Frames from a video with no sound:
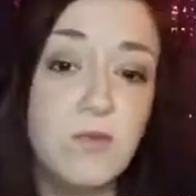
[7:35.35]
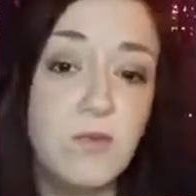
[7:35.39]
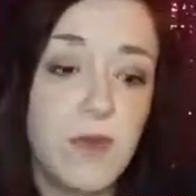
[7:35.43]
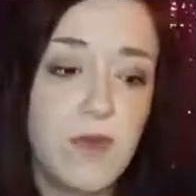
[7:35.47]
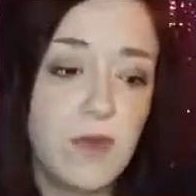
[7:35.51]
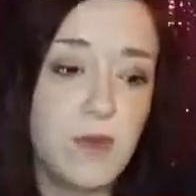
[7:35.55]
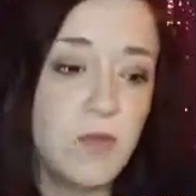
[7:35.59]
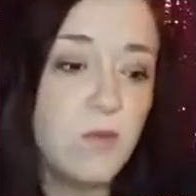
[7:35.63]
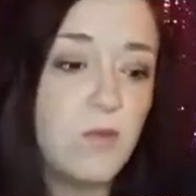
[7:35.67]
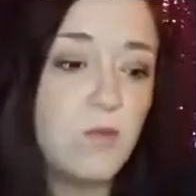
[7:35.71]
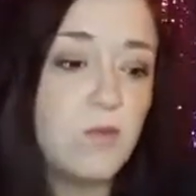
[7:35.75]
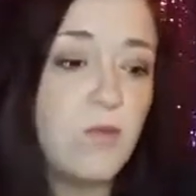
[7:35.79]

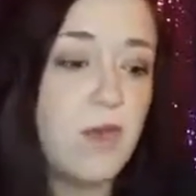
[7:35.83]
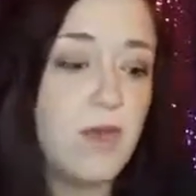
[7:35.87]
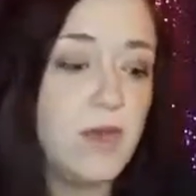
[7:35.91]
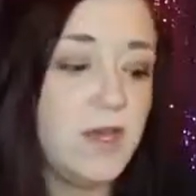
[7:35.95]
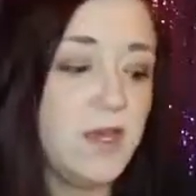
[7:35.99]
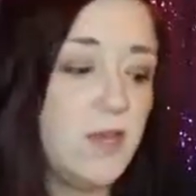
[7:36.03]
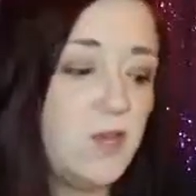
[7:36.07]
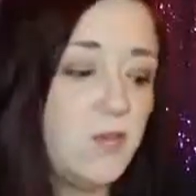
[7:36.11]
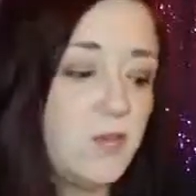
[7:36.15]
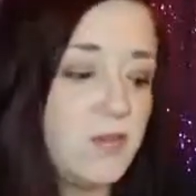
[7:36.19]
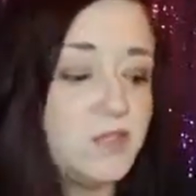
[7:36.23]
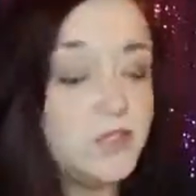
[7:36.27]
like, what
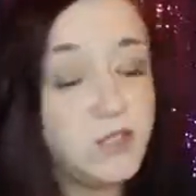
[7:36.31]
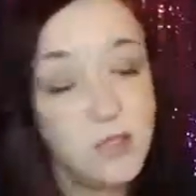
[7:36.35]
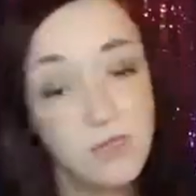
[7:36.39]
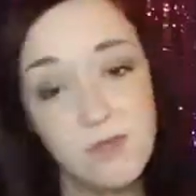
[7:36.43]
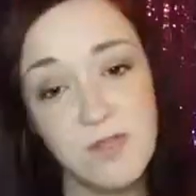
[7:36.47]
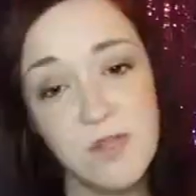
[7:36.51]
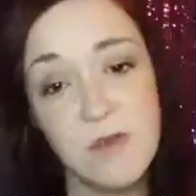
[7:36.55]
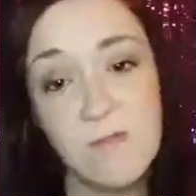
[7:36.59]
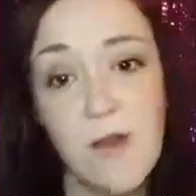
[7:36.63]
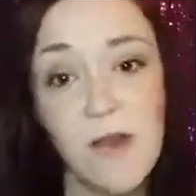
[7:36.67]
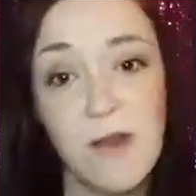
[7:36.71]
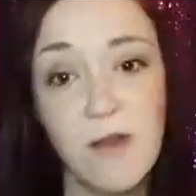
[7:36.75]
you wish you
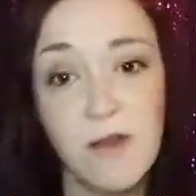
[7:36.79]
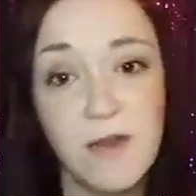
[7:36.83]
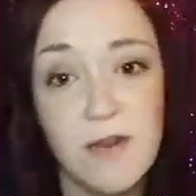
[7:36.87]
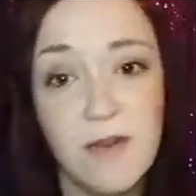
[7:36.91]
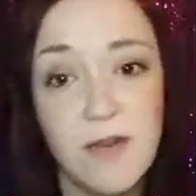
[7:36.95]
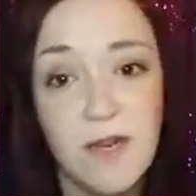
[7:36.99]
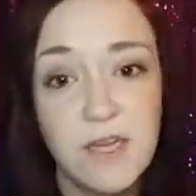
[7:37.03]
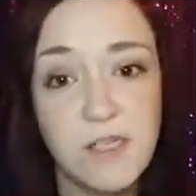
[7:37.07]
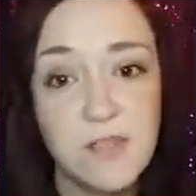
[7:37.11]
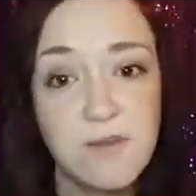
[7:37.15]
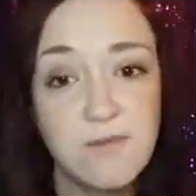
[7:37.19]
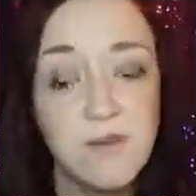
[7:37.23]
did better in
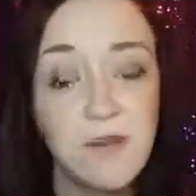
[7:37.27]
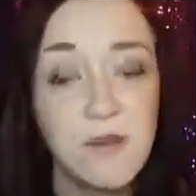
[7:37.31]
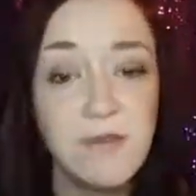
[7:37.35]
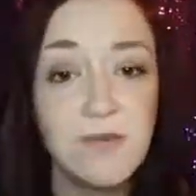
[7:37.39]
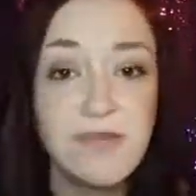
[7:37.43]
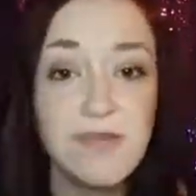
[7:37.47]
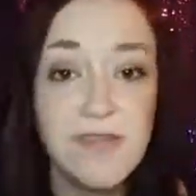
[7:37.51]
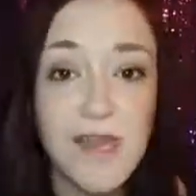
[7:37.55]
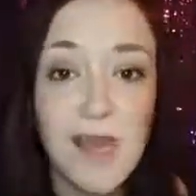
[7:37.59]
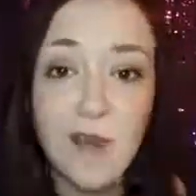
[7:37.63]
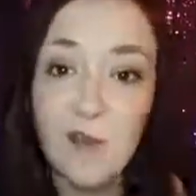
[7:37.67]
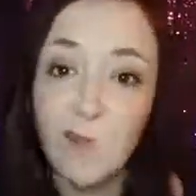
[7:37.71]
each of
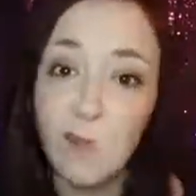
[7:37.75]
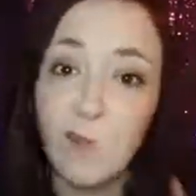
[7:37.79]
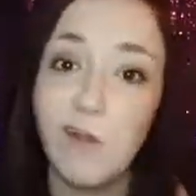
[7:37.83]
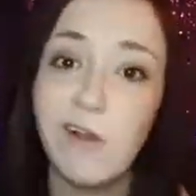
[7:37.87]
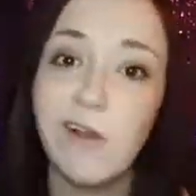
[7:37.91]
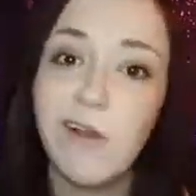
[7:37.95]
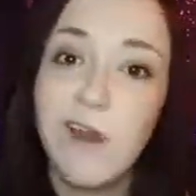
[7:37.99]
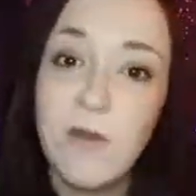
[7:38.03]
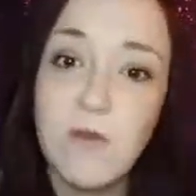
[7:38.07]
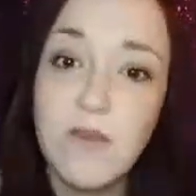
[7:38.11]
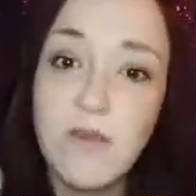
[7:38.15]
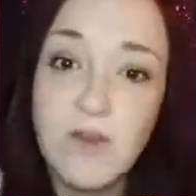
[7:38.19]
those, and
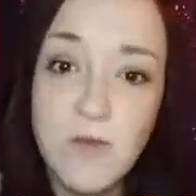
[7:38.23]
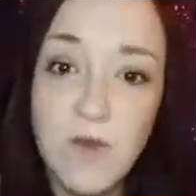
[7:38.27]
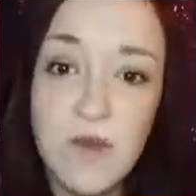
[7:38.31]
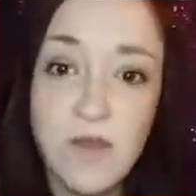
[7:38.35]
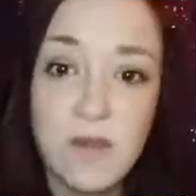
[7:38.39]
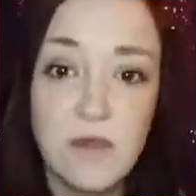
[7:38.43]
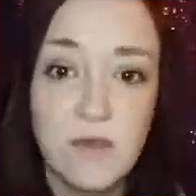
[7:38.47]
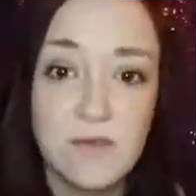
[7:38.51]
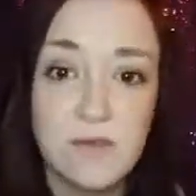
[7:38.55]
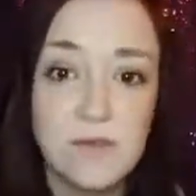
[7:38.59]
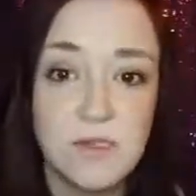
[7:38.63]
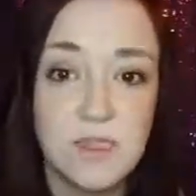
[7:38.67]
work on doing
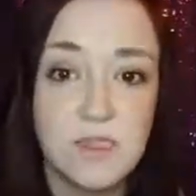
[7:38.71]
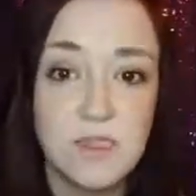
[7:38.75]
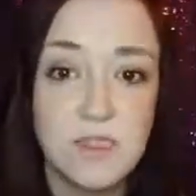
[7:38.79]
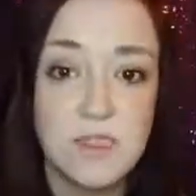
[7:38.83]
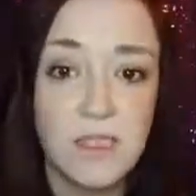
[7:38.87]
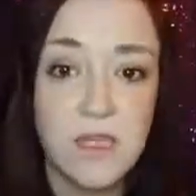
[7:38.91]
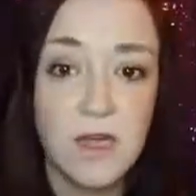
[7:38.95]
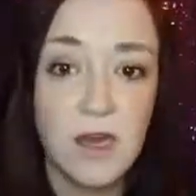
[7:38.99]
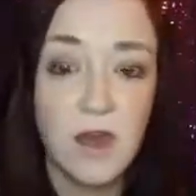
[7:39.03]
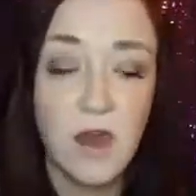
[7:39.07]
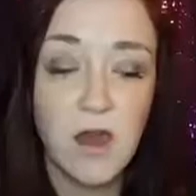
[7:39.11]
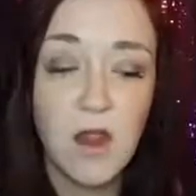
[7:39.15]
those this
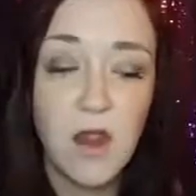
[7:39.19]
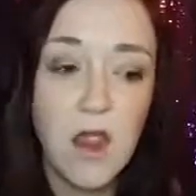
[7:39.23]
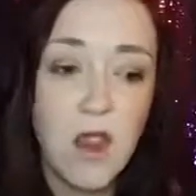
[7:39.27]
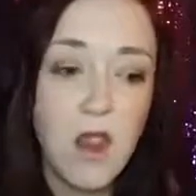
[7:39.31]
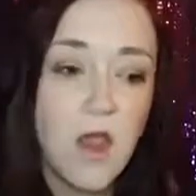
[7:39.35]
year.